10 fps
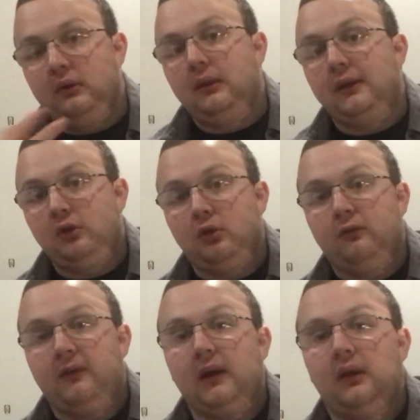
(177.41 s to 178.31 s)
like you're
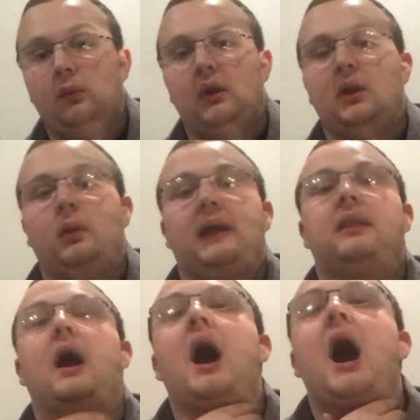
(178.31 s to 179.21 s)
fogging a window, like